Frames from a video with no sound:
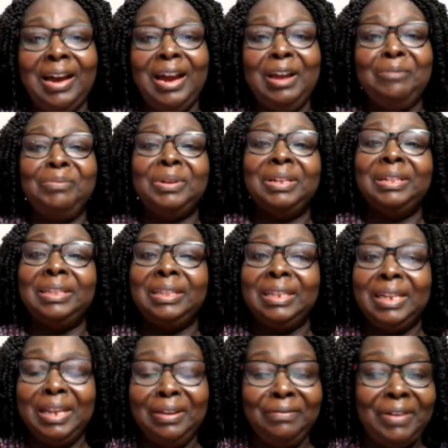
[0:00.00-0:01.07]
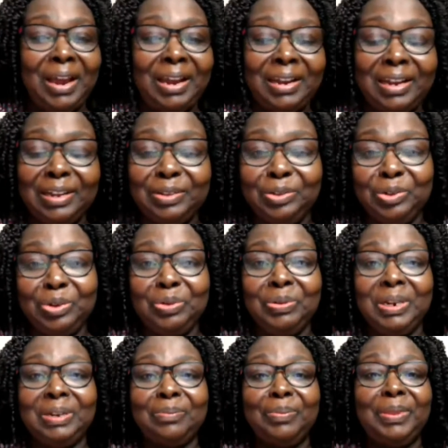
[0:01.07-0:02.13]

I believe I can do it.